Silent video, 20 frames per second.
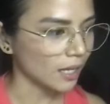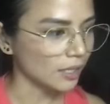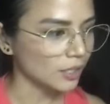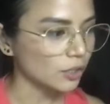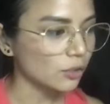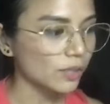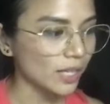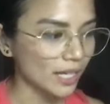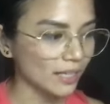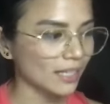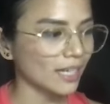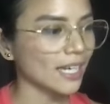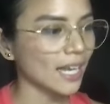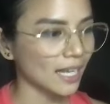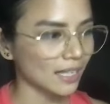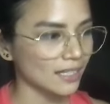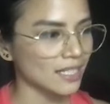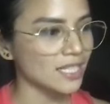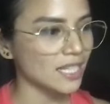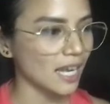you can
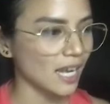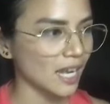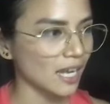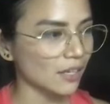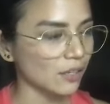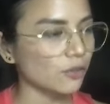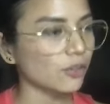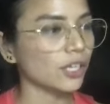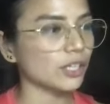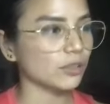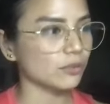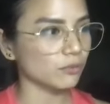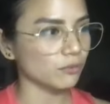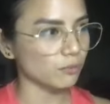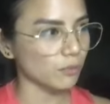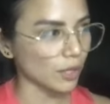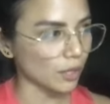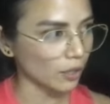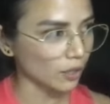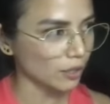again say, you can
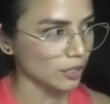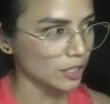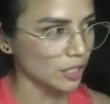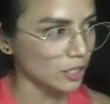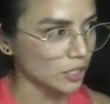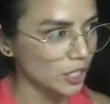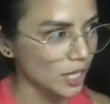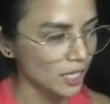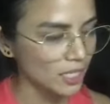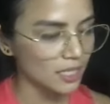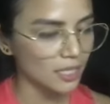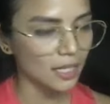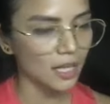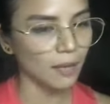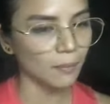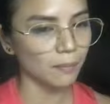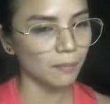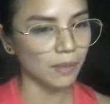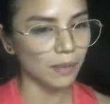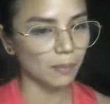suggest
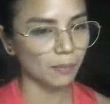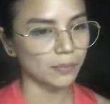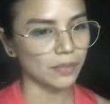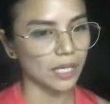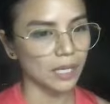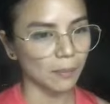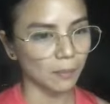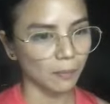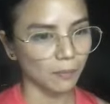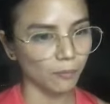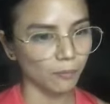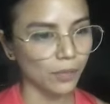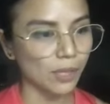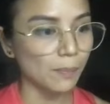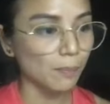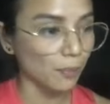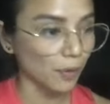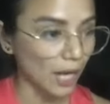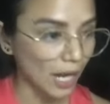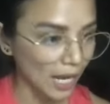na
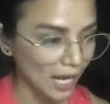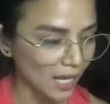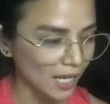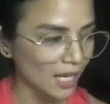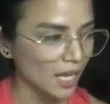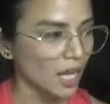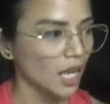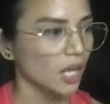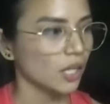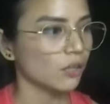we pray,